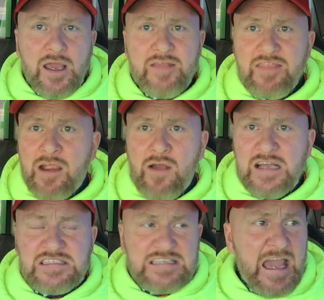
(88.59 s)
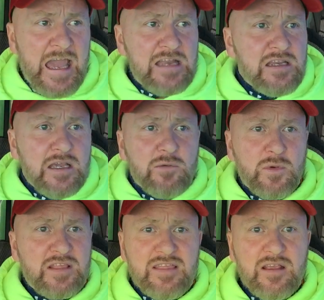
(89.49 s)
And there I sat
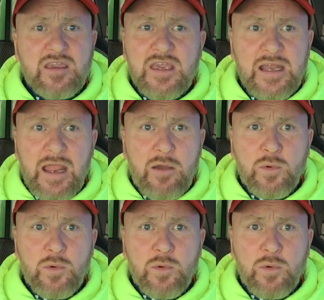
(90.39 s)
with, you know,